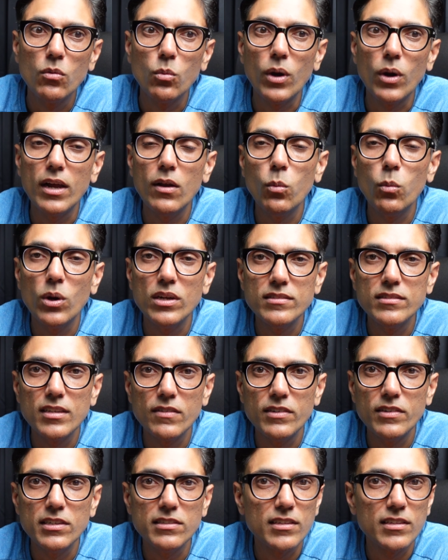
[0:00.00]
while
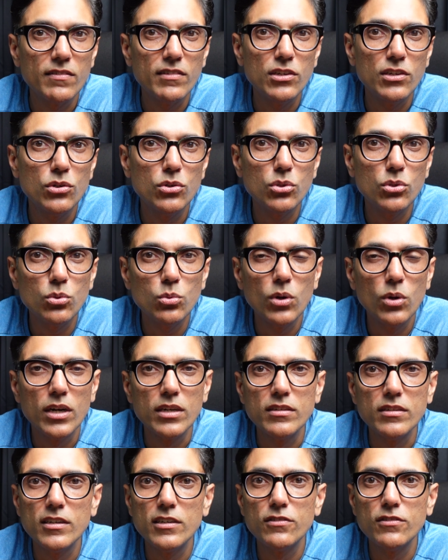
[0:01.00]
177 to
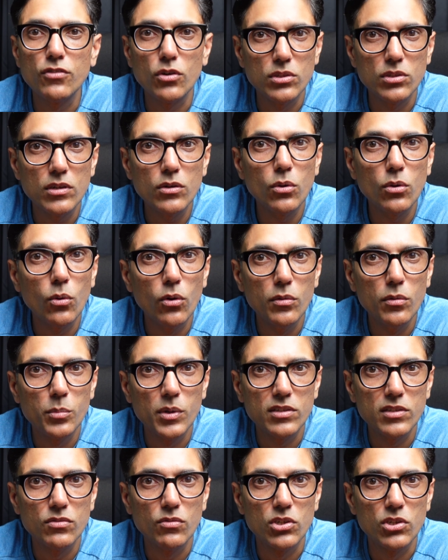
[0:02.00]
200 for the cold
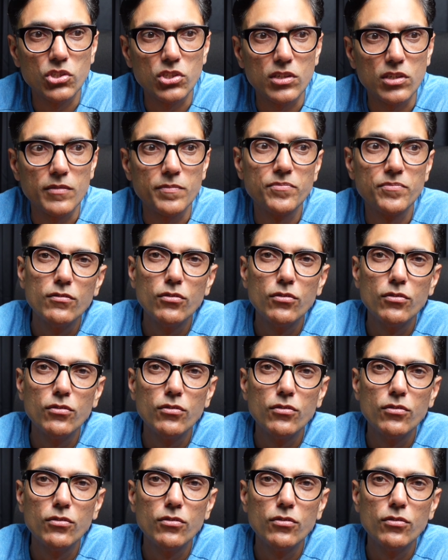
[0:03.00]
pressed version.